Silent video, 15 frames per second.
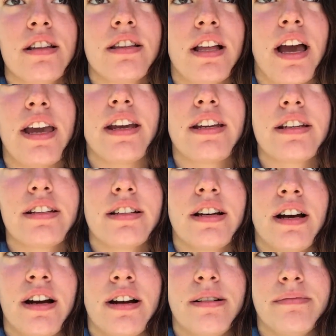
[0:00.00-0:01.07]

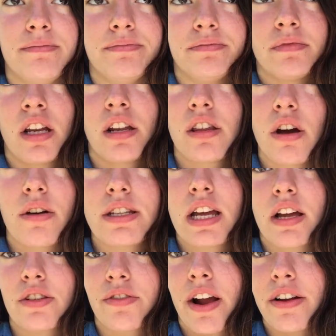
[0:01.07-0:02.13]
none of the
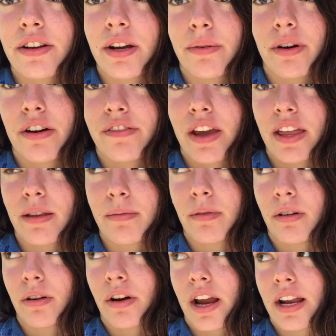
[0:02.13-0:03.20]
hotels around here were
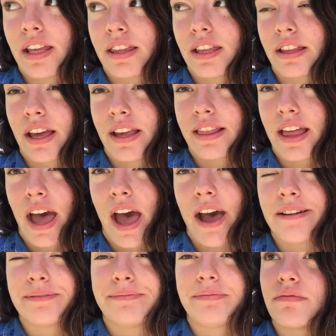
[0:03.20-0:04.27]
available or anything like
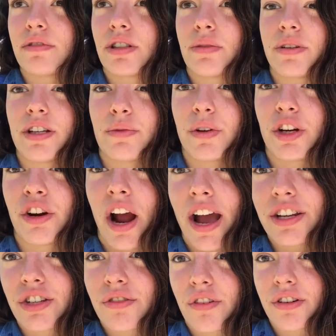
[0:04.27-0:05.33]
that. So we
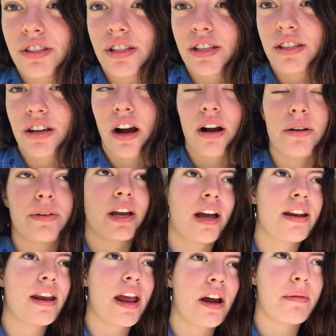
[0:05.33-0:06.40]
crashed in Rosalie's car. We
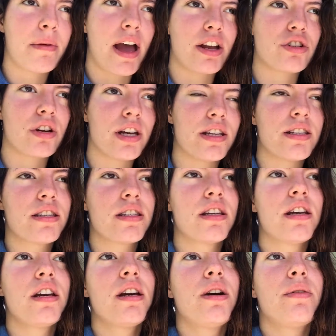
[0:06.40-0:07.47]
got an air mattress.
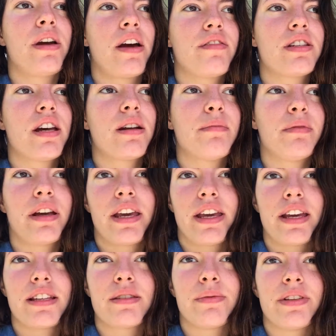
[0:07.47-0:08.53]
We have a ton of
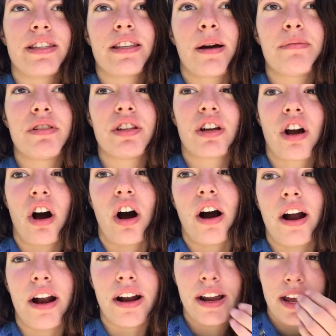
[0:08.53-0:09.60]
blankets, and we slept in the
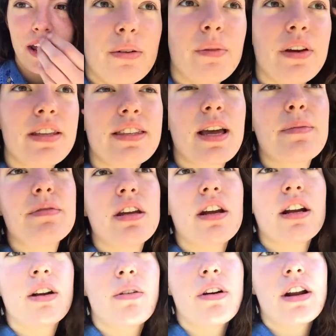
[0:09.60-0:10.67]
car. We slept
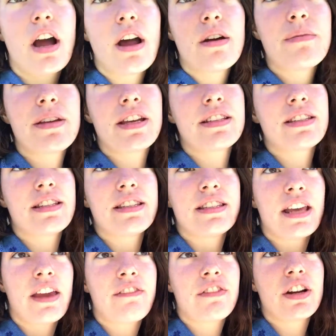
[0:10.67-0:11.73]
here in Coronado because it's
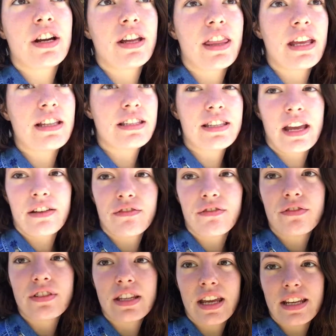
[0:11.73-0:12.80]
safer than San
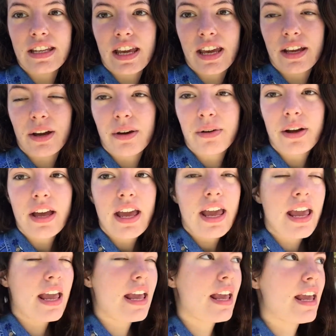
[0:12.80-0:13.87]
Diego,
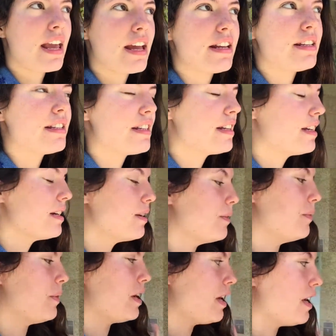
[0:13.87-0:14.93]
and
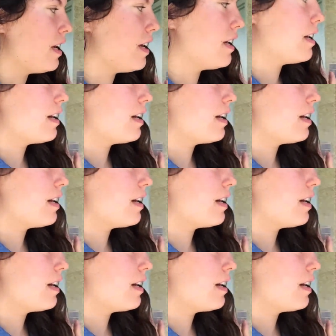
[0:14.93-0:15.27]
we